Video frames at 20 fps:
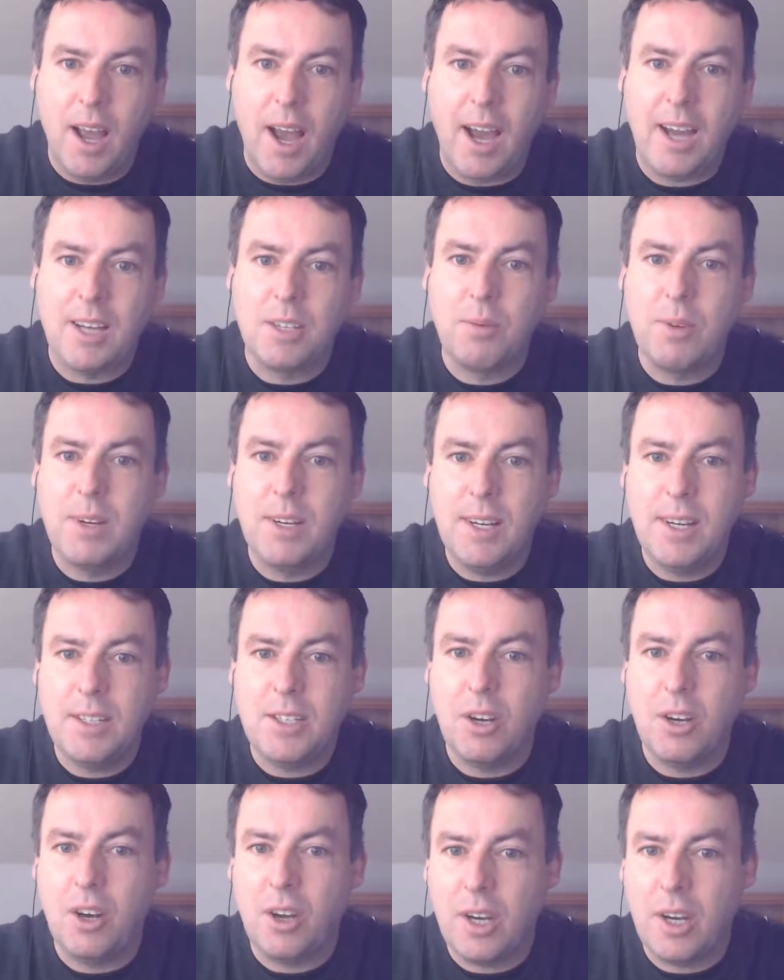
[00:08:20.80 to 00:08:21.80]
And we need
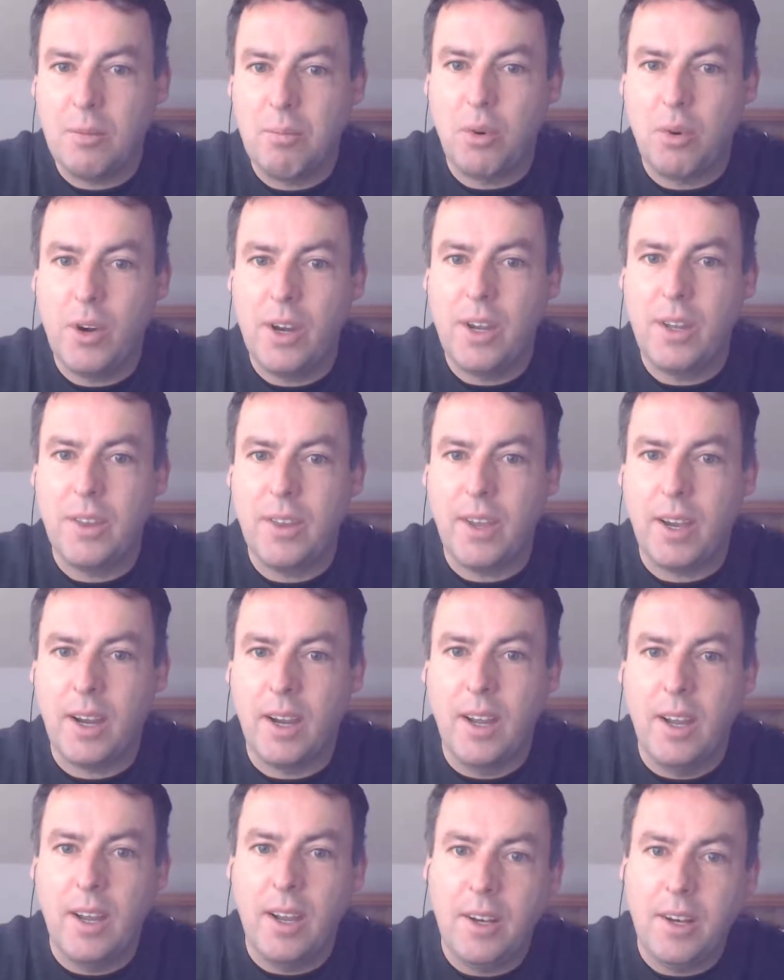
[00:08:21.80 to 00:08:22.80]
to look at
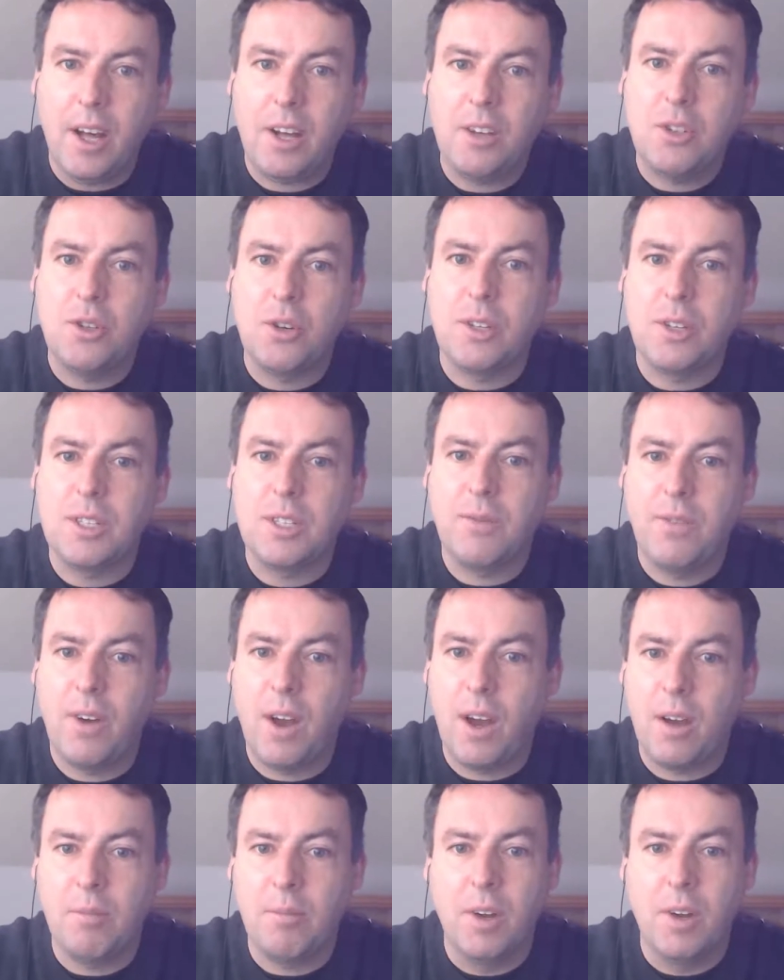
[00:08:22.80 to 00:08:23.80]
breathing, not just
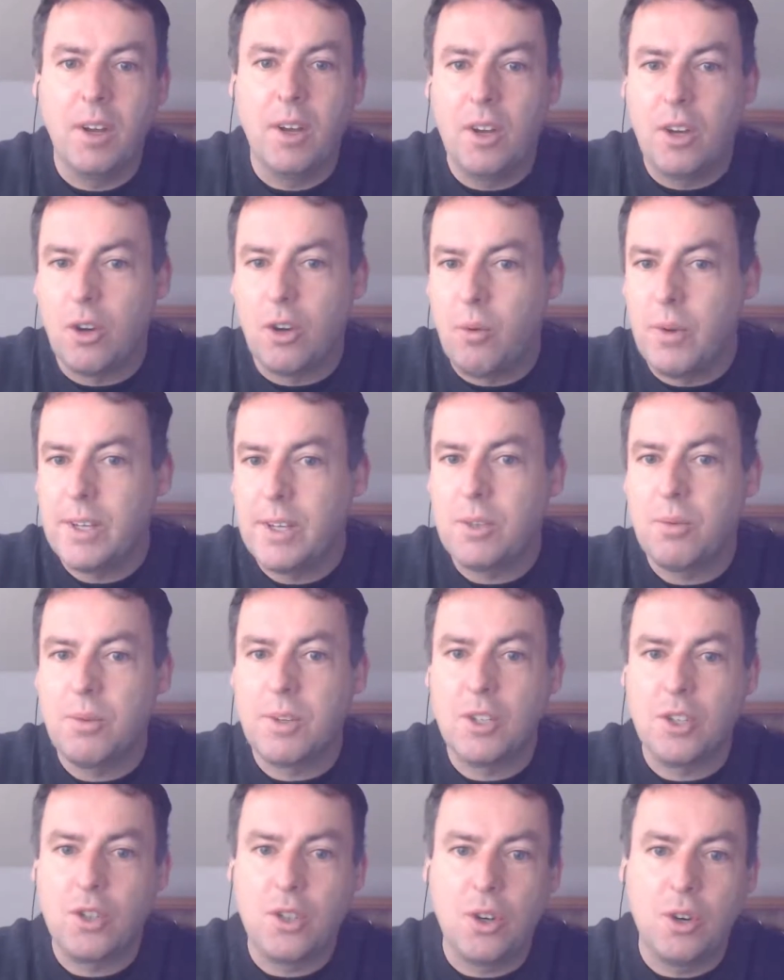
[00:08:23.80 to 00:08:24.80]
from go into
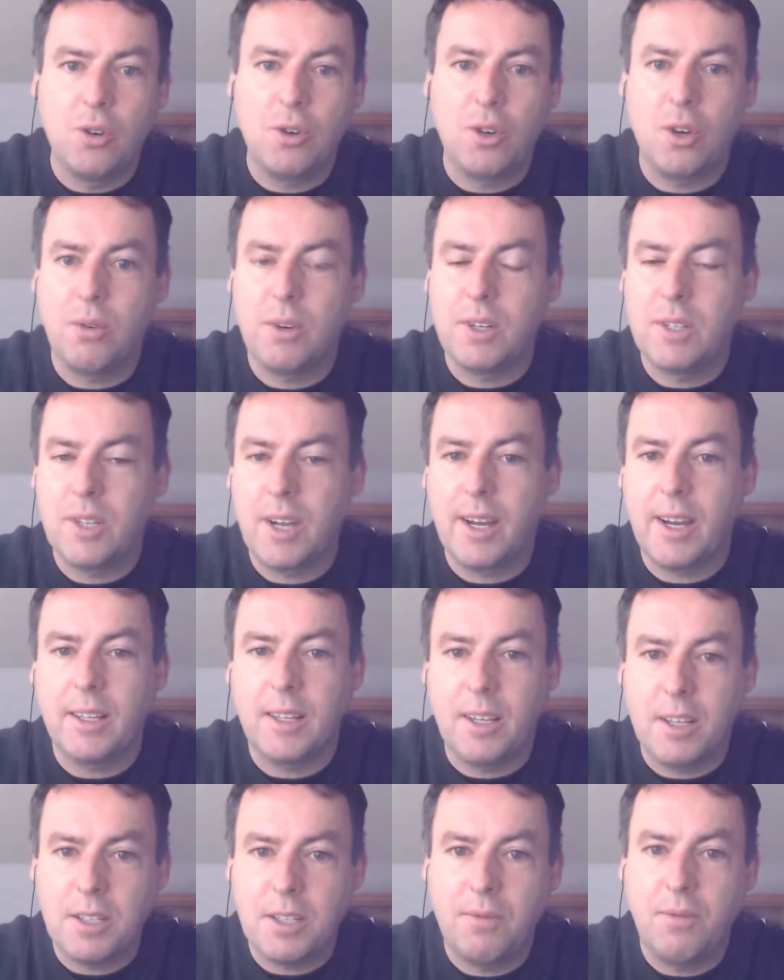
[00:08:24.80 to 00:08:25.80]
a studio and take
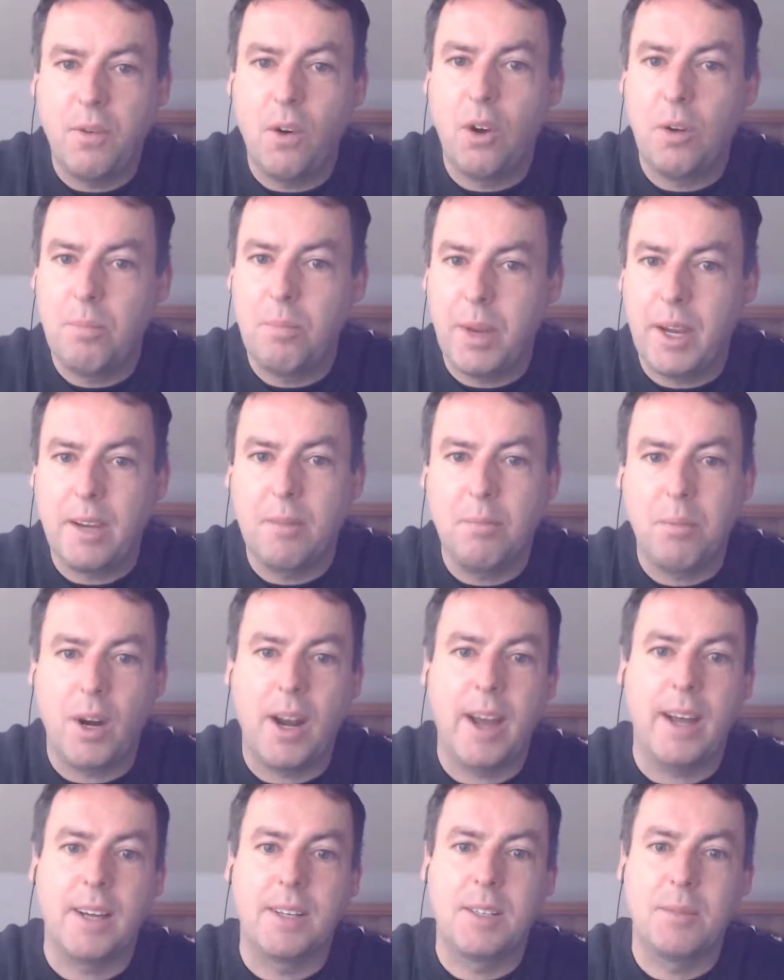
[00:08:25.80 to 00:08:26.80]
this full big
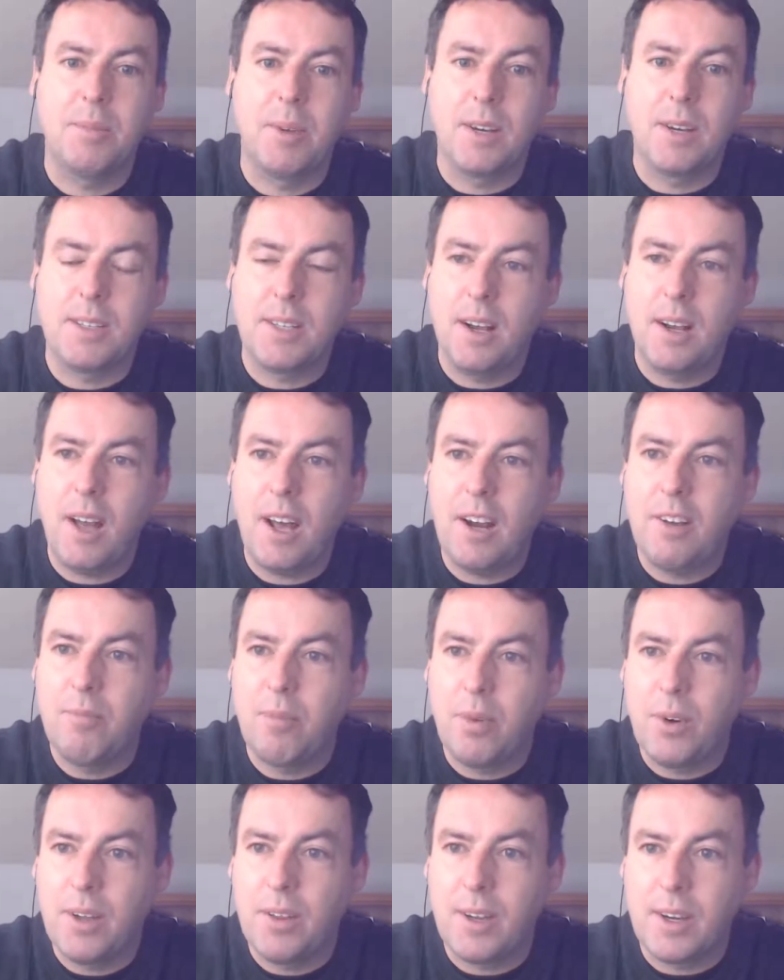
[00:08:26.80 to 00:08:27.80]
breath, because a lot
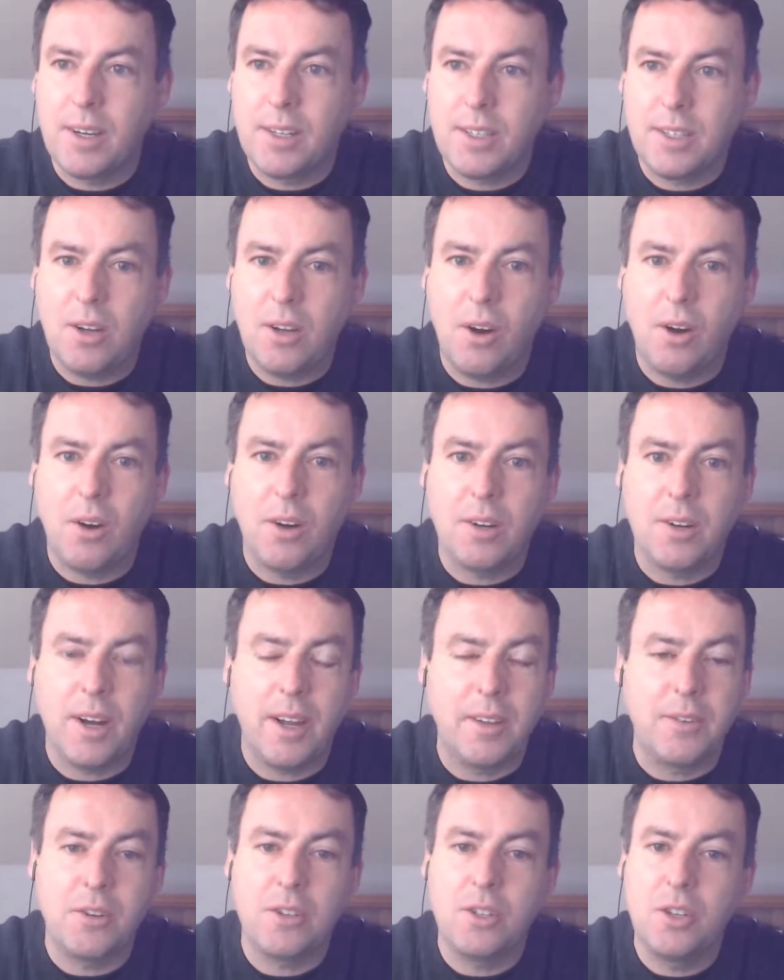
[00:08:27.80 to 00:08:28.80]
of breathing is taught
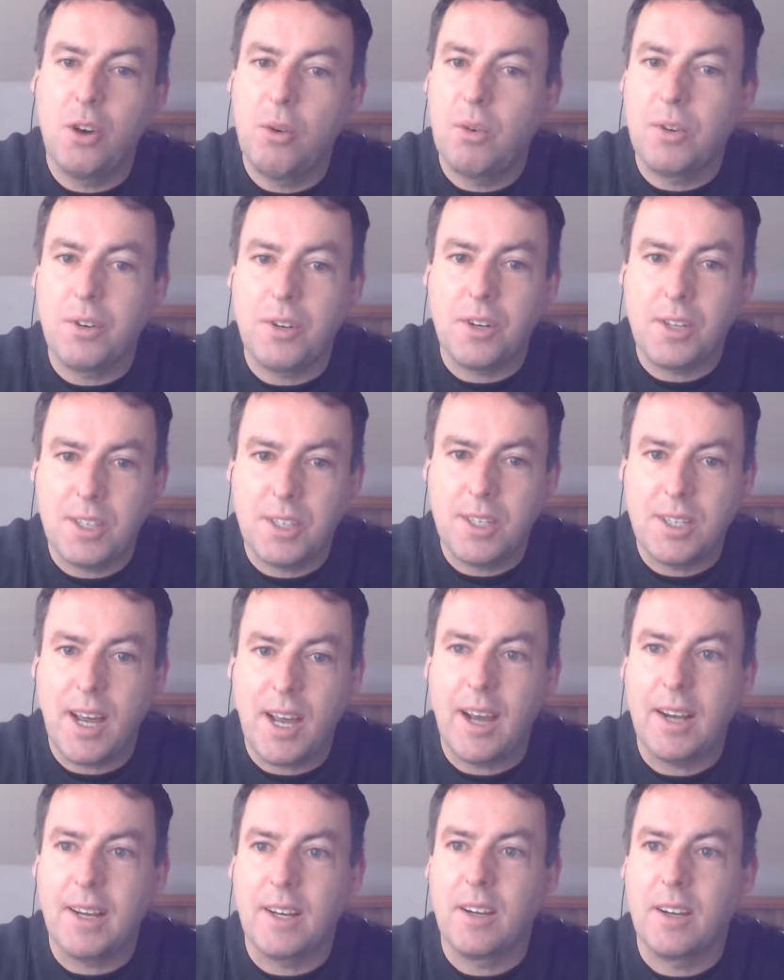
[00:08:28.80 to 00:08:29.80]
and there's no
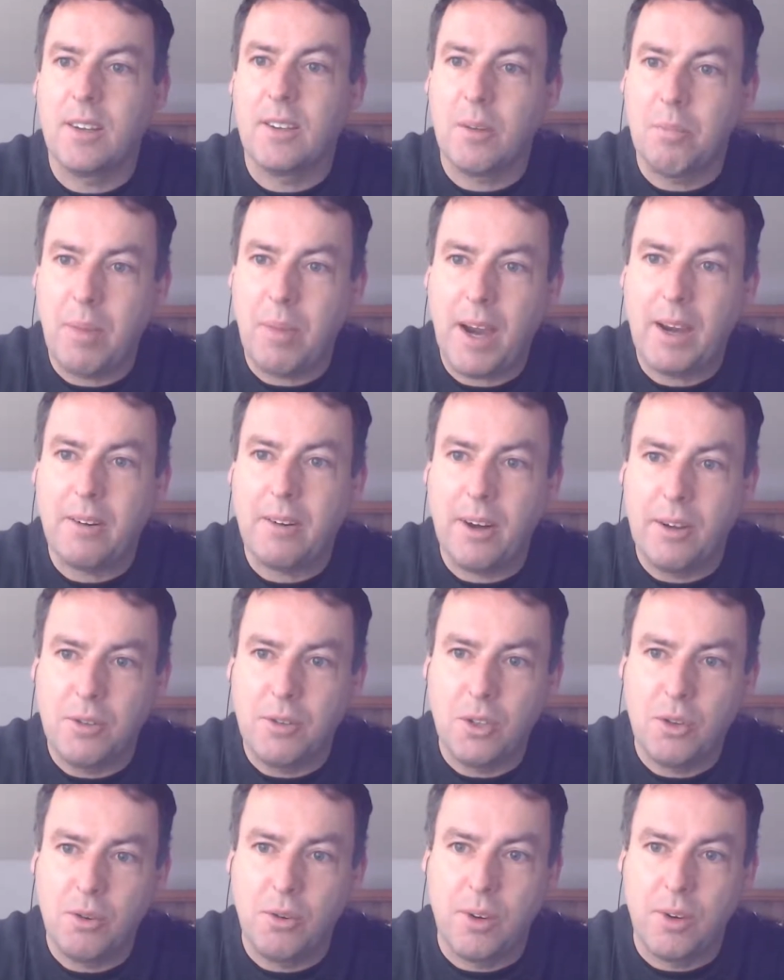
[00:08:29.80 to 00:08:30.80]
understanding on the
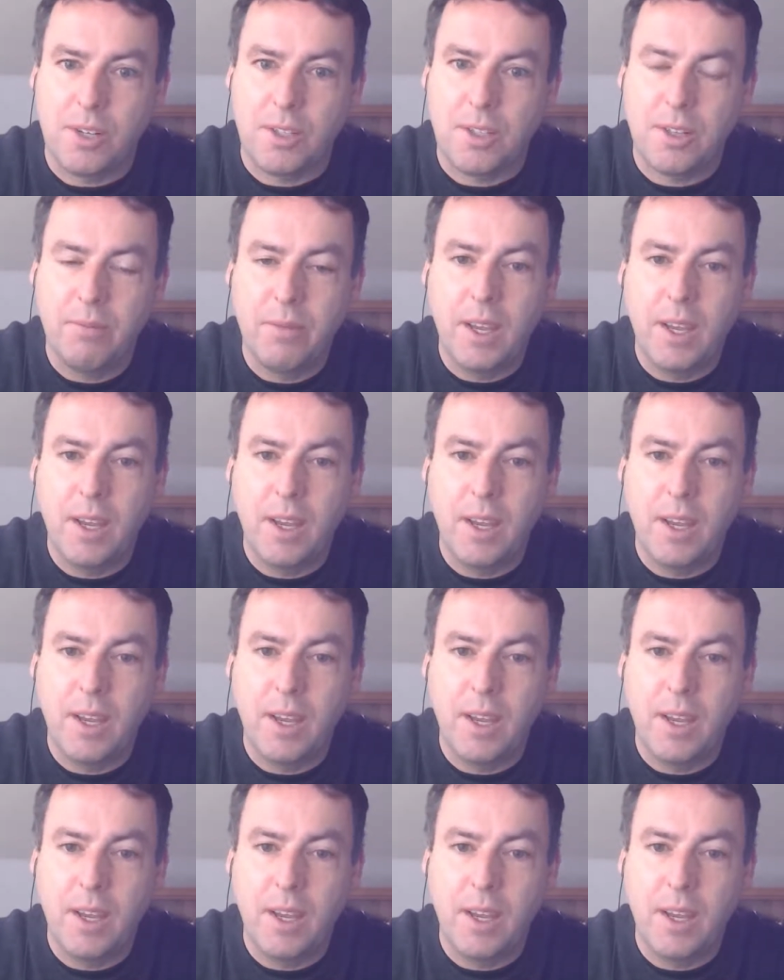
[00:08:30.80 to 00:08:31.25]
background to it.